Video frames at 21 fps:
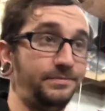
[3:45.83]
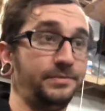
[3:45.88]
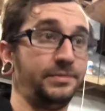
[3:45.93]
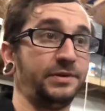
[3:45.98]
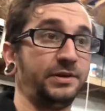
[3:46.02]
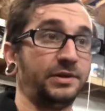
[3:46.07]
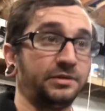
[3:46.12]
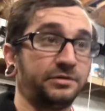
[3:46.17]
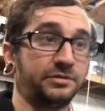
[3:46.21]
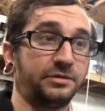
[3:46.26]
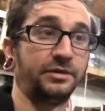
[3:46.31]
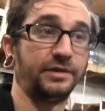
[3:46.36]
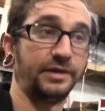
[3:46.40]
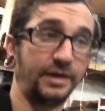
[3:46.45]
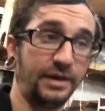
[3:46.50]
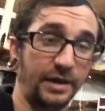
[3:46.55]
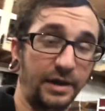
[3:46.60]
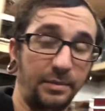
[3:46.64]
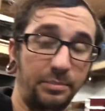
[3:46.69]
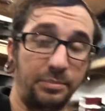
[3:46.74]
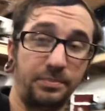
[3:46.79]

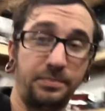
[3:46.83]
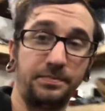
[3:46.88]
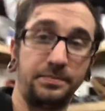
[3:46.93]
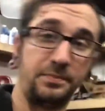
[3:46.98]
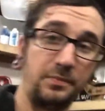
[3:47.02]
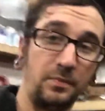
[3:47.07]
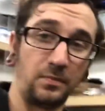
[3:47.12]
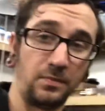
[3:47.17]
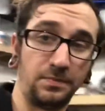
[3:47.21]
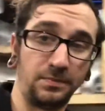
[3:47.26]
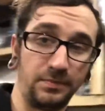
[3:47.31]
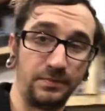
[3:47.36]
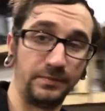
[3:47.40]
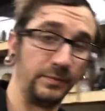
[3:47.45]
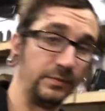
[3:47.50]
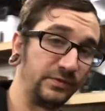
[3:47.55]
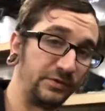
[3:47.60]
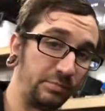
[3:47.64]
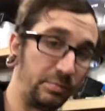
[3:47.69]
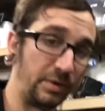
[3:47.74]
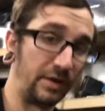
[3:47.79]
Yesterday I
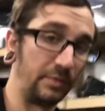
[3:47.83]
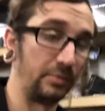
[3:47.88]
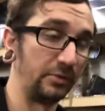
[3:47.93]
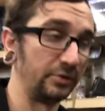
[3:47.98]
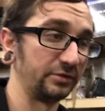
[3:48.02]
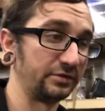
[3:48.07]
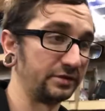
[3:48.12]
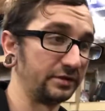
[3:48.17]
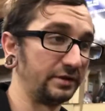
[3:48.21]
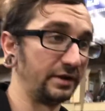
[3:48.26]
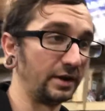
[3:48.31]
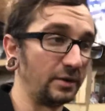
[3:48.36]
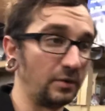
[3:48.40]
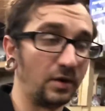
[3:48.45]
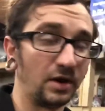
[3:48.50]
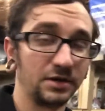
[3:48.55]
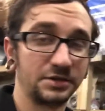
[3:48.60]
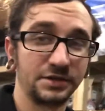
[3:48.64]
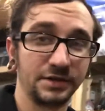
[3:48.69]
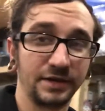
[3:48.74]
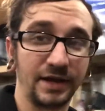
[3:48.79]
spent most of the day
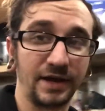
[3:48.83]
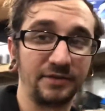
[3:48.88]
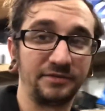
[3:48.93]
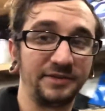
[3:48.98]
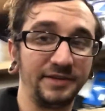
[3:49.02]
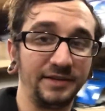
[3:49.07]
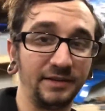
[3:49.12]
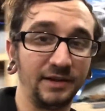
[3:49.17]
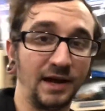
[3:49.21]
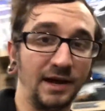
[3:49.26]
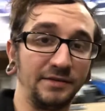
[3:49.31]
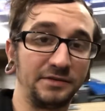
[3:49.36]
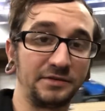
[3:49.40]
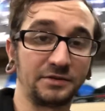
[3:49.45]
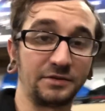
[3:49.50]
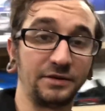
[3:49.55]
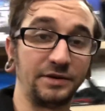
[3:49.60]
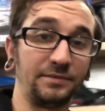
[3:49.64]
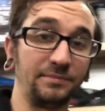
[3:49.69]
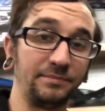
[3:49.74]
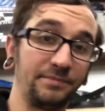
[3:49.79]
watching the FD live
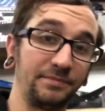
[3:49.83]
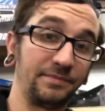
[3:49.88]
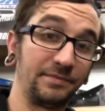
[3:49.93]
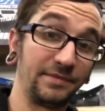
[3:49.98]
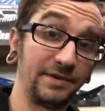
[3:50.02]
stream.